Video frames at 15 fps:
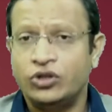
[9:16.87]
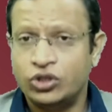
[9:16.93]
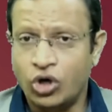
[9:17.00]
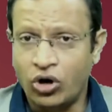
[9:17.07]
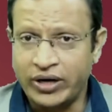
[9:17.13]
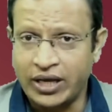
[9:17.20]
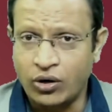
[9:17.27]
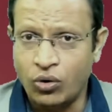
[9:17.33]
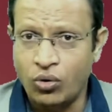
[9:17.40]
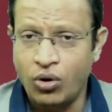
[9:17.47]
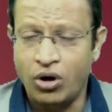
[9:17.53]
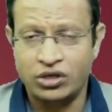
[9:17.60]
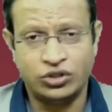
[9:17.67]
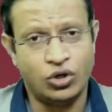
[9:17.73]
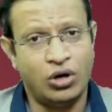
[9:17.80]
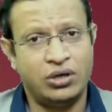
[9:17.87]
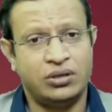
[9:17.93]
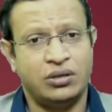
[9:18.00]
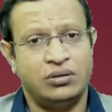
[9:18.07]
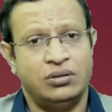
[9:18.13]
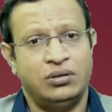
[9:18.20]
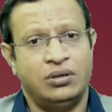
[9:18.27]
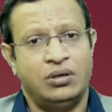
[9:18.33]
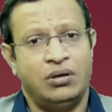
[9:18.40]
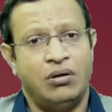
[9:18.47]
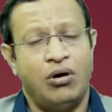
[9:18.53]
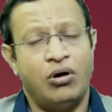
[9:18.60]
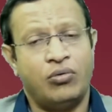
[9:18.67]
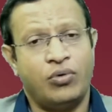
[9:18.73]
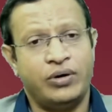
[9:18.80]
Thought echo or thought,
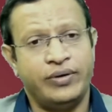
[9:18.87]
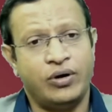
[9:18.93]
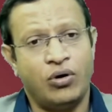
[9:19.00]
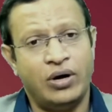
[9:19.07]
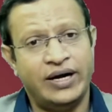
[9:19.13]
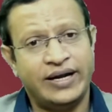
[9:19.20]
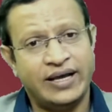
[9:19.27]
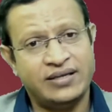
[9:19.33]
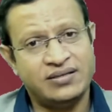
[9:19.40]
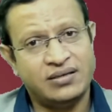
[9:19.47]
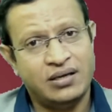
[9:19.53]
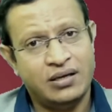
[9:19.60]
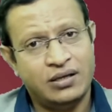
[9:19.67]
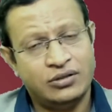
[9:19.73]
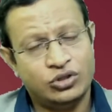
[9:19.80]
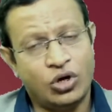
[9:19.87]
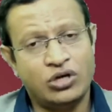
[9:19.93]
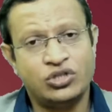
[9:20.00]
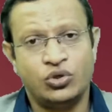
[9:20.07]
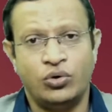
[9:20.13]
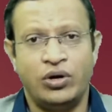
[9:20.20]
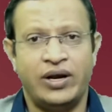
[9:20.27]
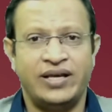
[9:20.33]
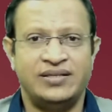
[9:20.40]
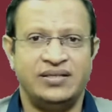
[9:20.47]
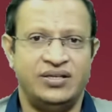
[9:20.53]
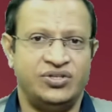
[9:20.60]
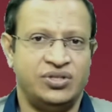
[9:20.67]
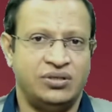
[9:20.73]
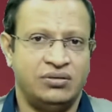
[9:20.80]
or what we call it as thought
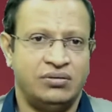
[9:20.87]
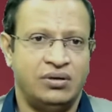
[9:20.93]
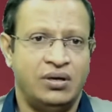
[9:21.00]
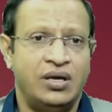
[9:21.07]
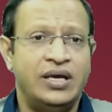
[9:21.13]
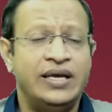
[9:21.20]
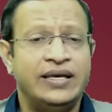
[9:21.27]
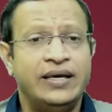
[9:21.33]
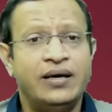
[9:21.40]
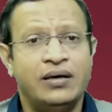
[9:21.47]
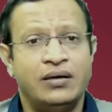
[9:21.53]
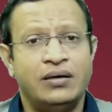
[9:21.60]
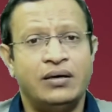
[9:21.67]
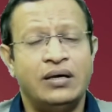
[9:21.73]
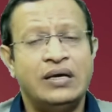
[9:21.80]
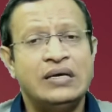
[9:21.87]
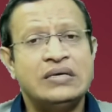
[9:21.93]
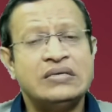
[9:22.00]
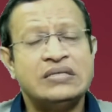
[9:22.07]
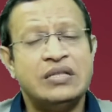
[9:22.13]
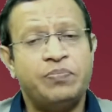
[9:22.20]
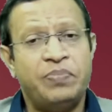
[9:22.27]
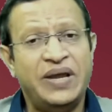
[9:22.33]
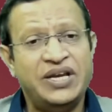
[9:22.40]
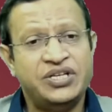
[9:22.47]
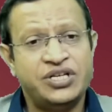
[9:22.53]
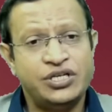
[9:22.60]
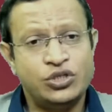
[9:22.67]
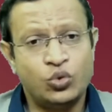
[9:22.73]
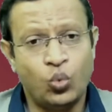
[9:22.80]
sonorization. Here, the
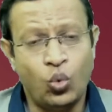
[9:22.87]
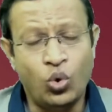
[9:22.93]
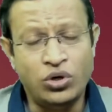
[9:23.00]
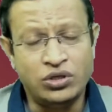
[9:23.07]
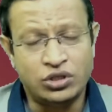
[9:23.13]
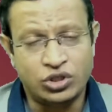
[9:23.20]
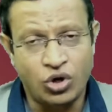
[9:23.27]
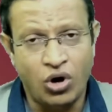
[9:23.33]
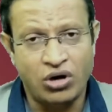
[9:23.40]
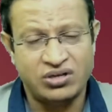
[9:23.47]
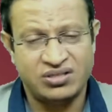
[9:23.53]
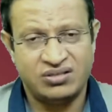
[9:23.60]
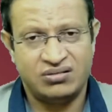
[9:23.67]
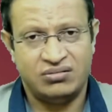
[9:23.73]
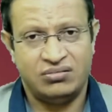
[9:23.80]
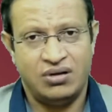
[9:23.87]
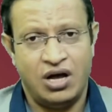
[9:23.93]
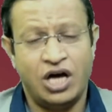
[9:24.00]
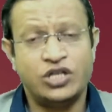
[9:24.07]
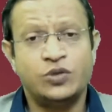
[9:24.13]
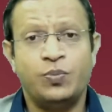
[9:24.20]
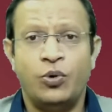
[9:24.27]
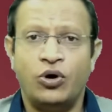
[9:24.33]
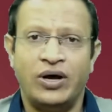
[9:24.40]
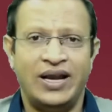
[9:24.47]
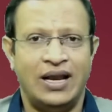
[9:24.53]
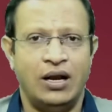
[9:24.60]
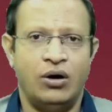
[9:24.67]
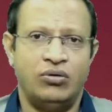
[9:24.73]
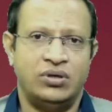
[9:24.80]
patient's own thoughts are spoken
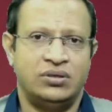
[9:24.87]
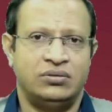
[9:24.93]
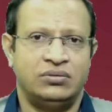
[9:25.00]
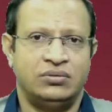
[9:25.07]
aloud.